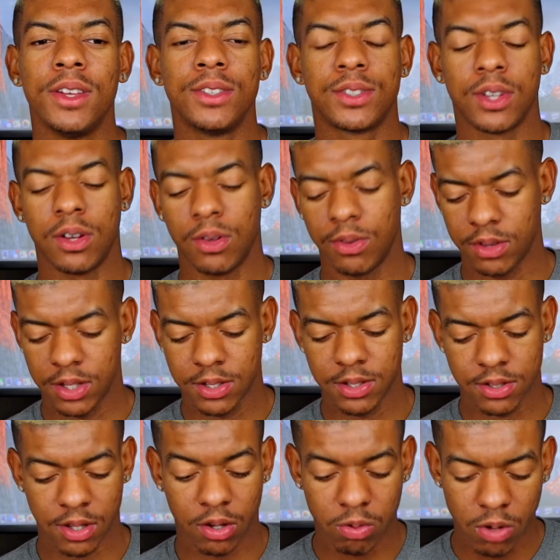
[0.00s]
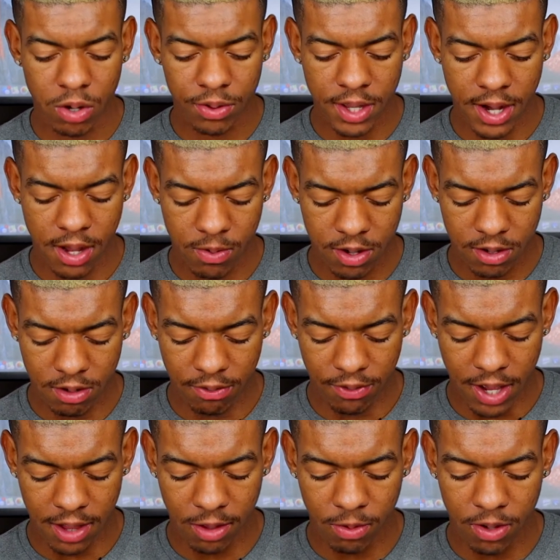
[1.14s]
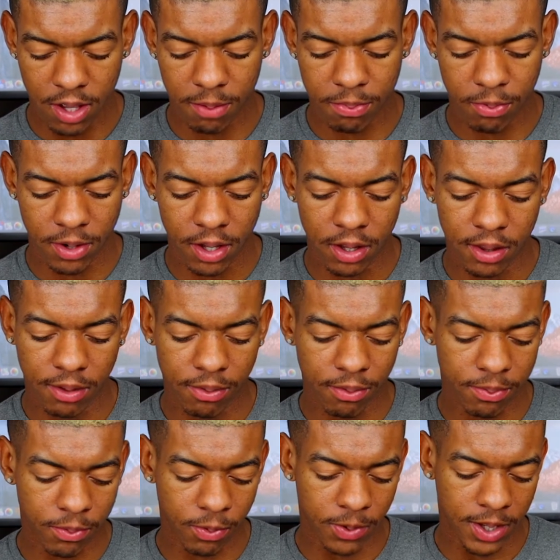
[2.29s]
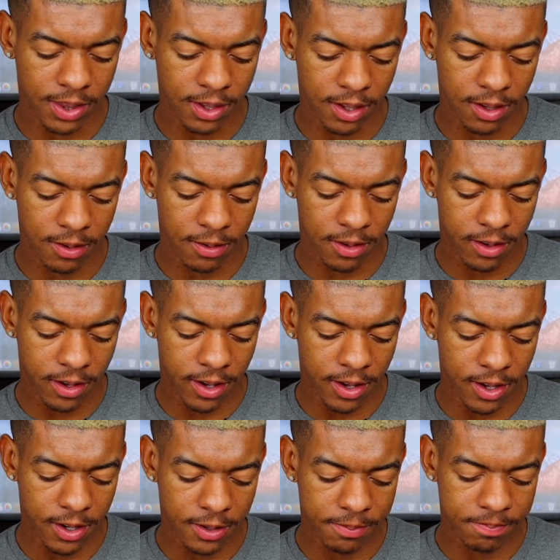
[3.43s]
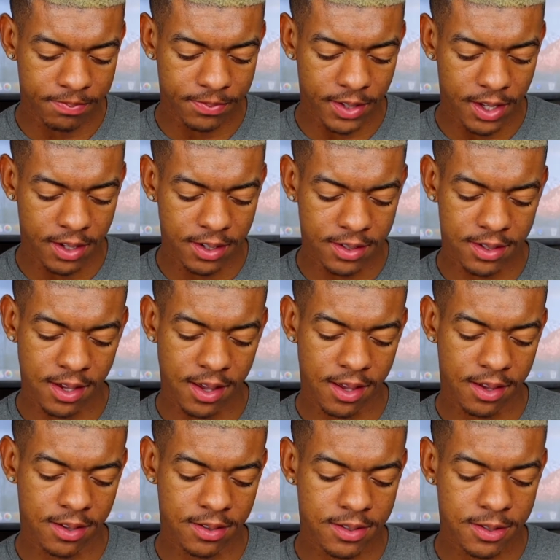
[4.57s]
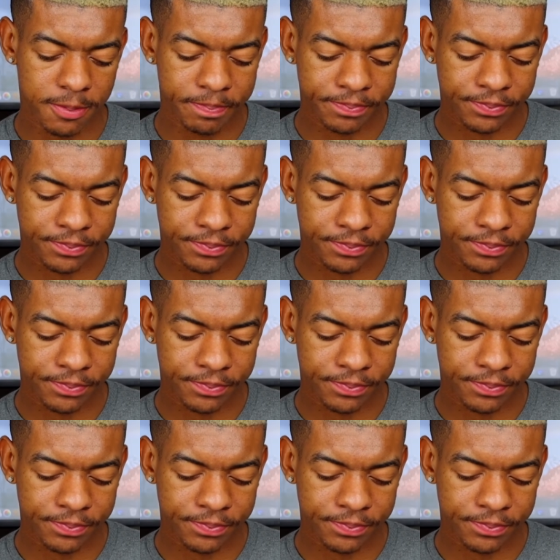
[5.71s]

so this is the quote that i wanted to follow up with with it um, and it says